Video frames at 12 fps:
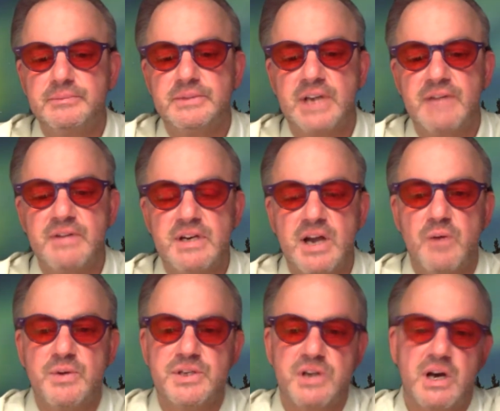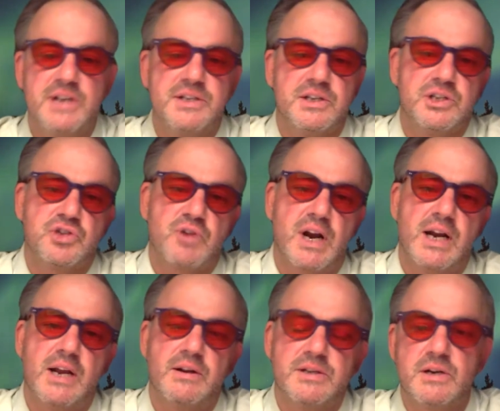David now resides in
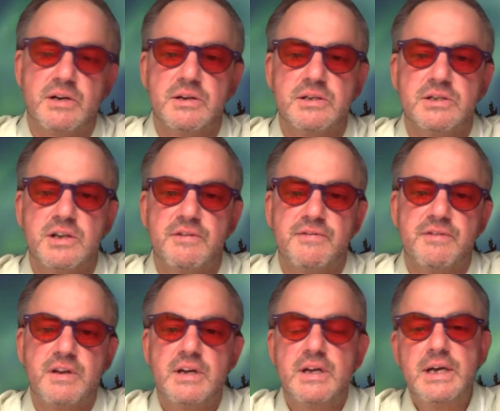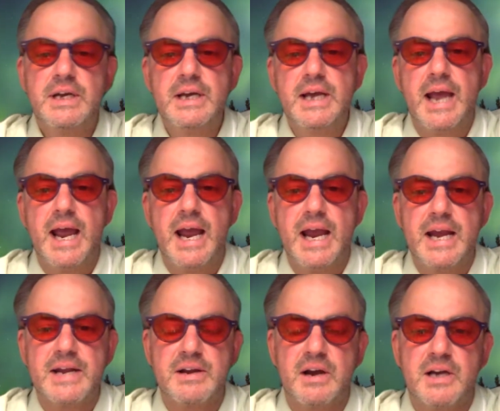Australia, and so does Jeff.
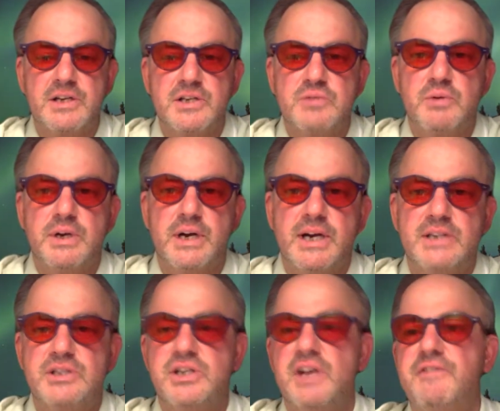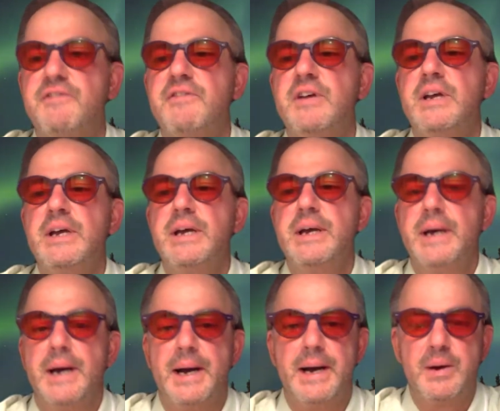And I just want to ask Jeff
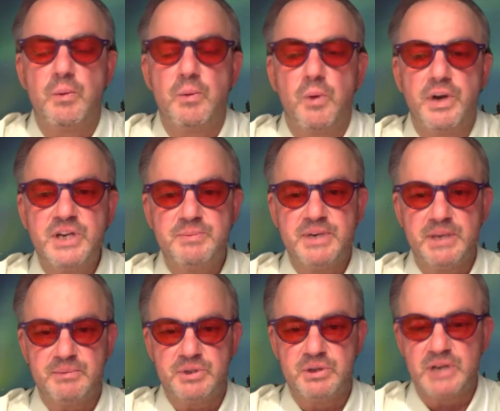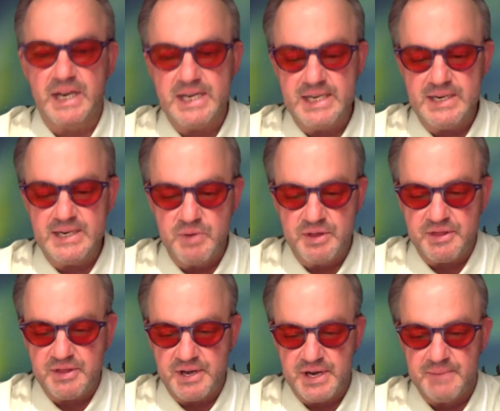what he's been up to lately with
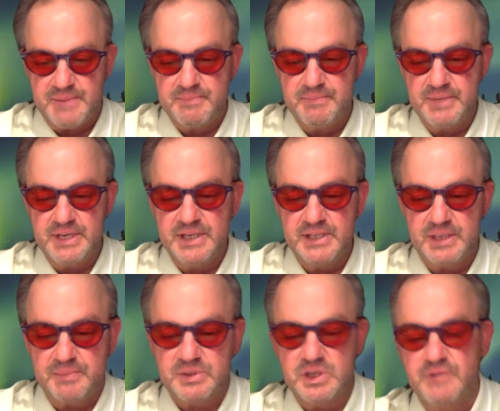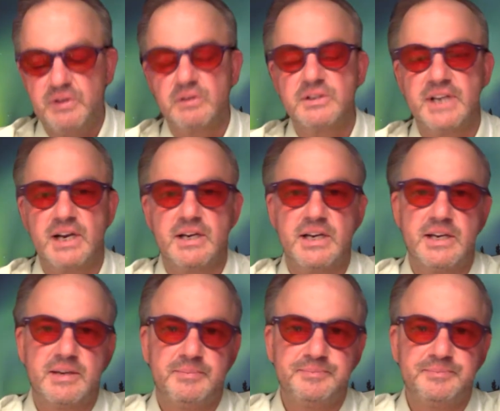his upper cervical technique.